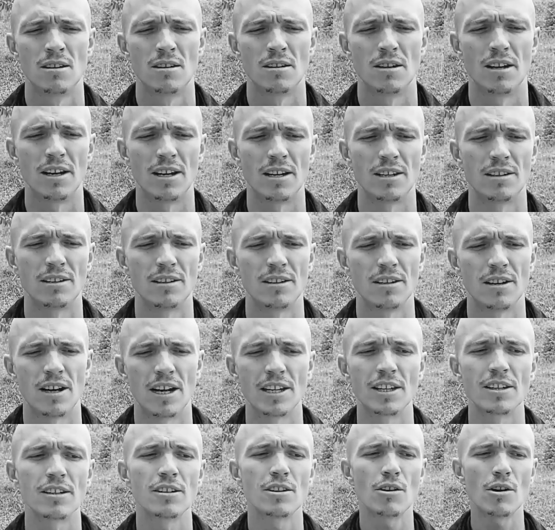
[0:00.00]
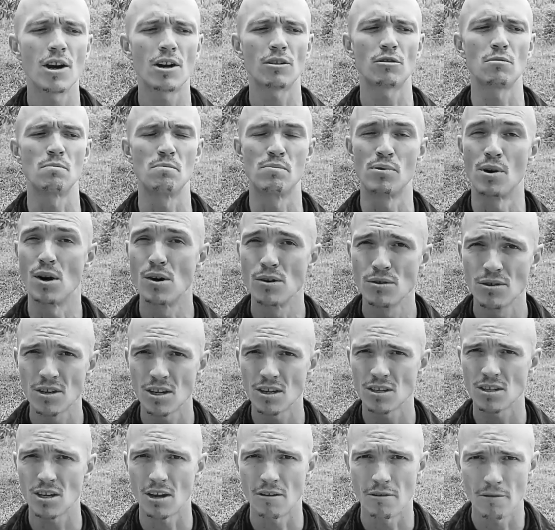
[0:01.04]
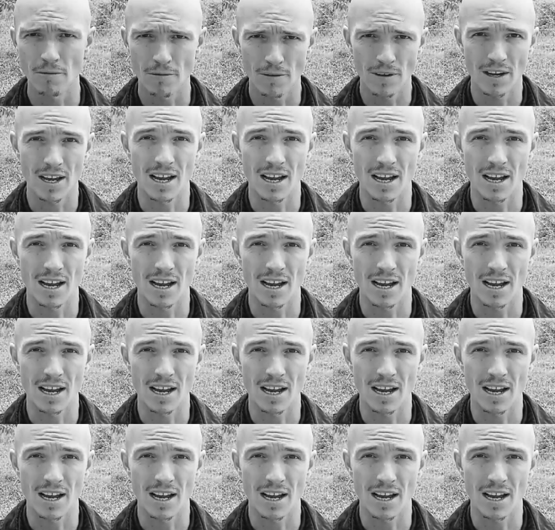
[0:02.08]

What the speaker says: And I didn't know how to process everything